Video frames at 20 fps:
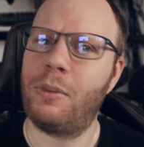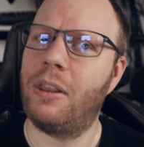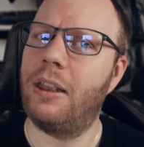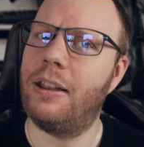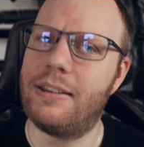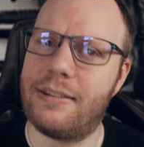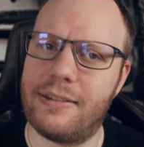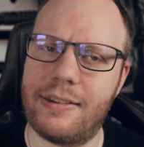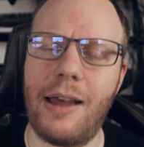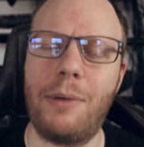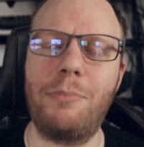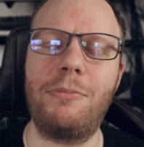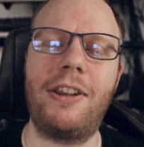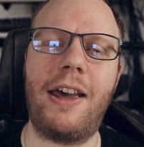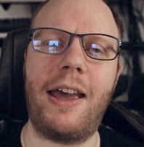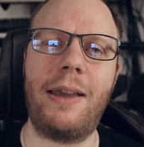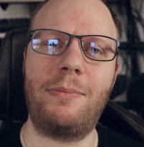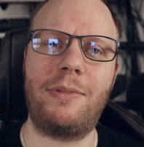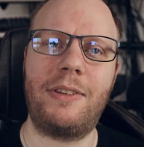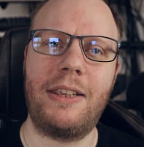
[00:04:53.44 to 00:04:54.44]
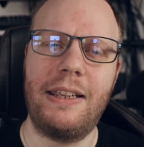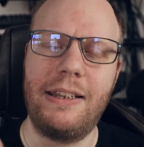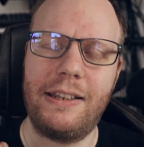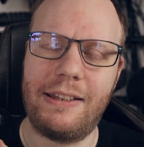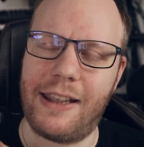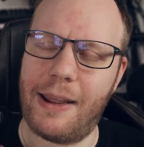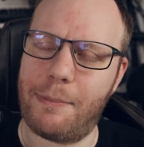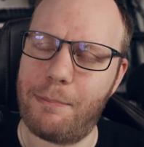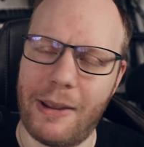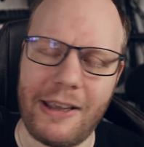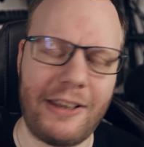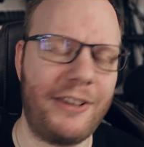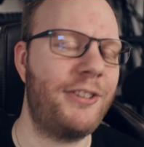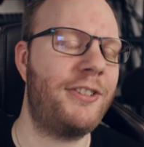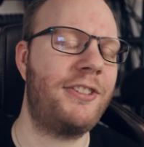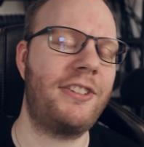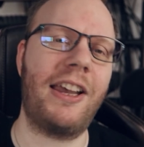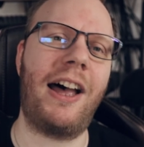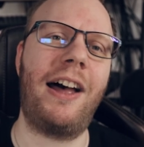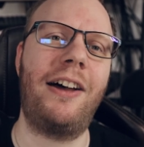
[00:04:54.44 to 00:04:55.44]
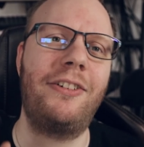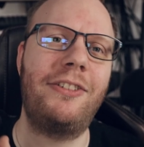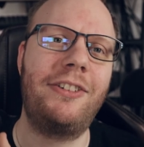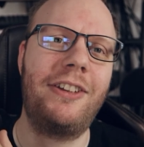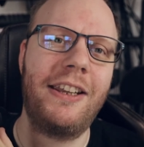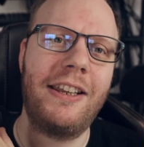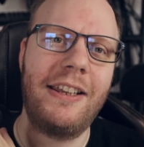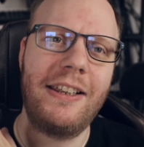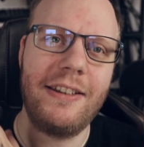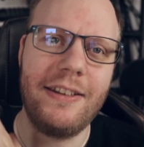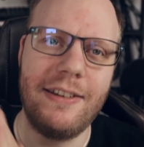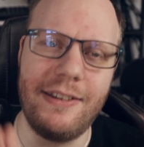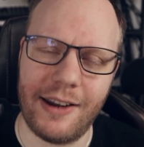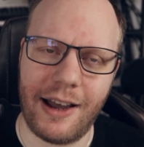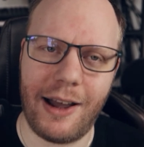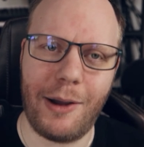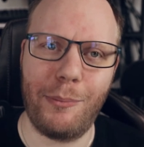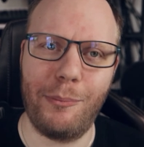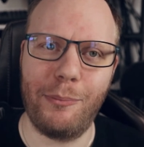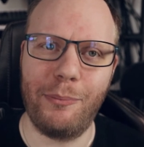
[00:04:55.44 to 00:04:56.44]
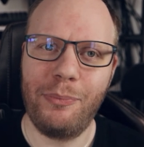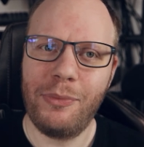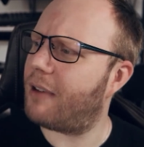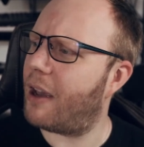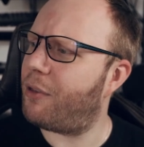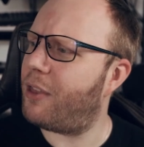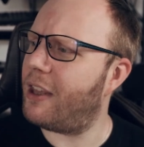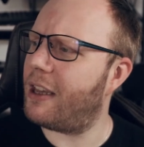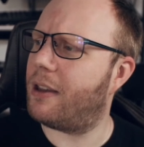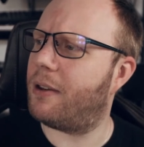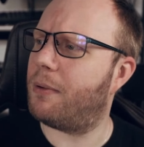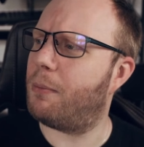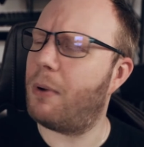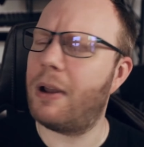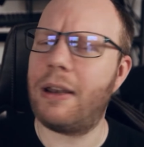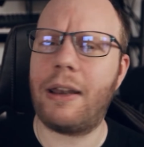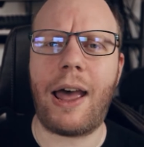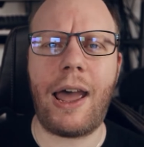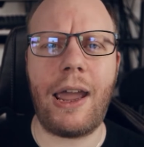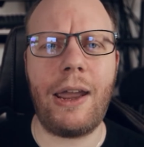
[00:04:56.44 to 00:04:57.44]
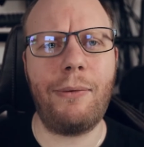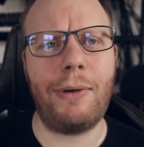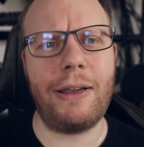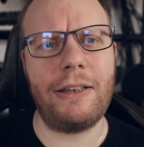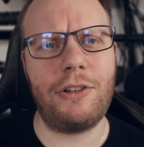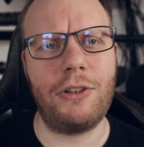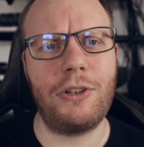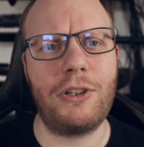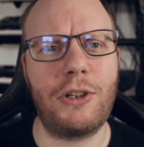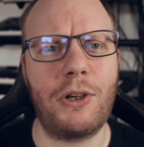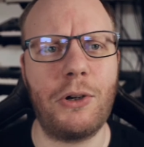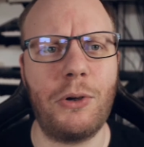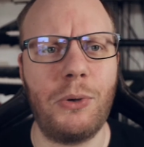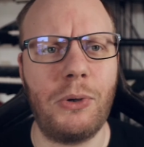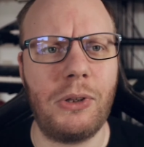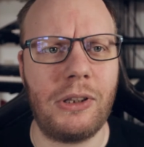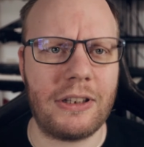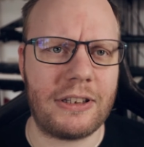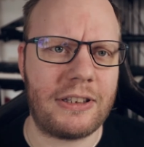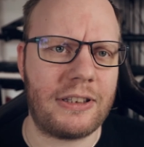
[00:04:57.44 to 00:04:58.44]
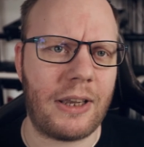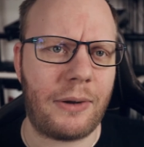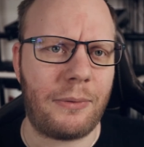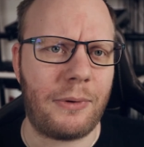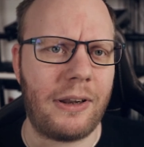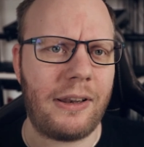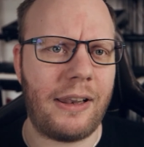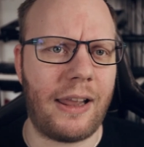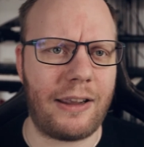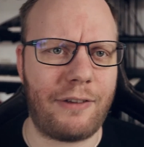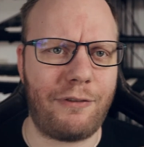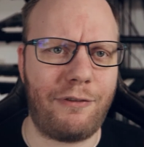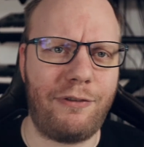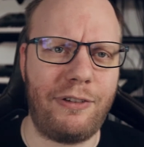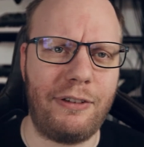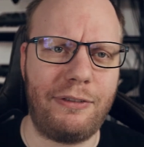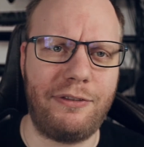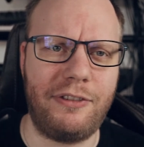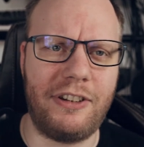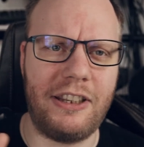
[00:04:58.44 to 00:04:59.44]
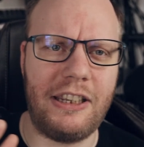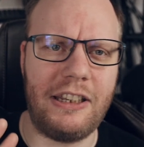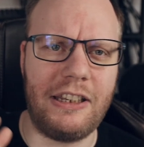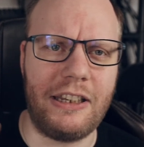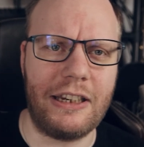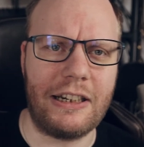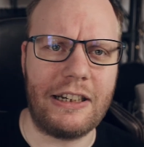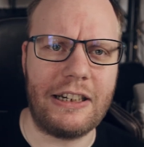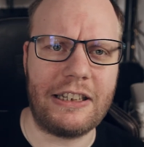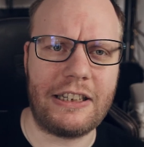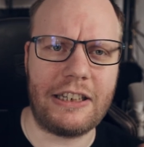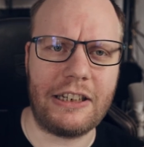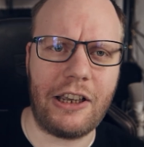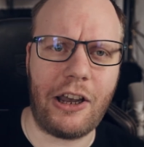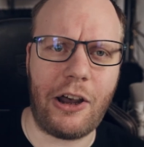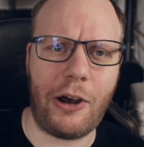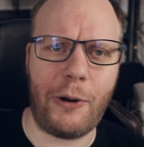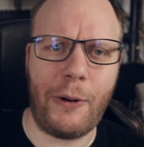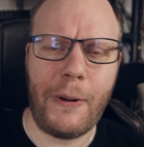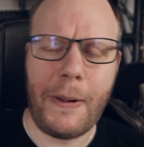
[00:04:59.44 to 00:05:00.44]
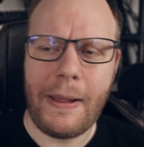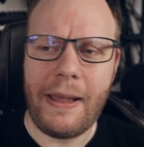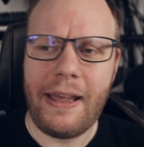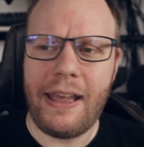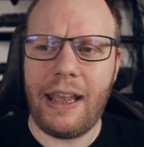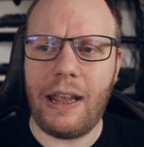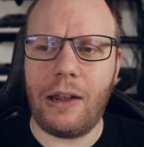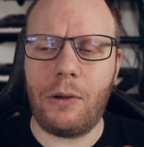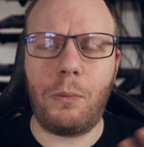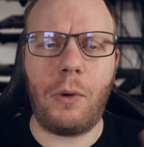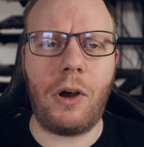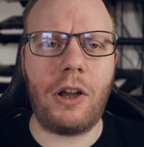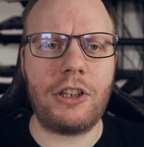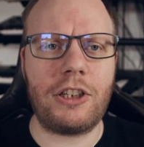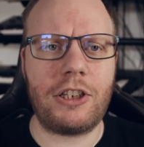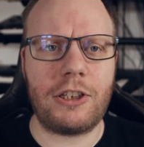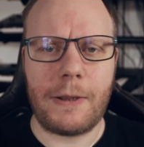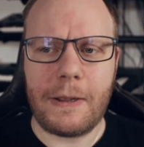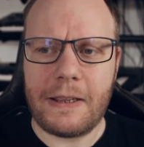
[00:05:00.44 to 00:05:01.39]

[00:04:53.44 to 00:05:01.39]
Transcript: And sometimes it can make you sound dumb. I think when I went to school somewhat like 15 years ago, it was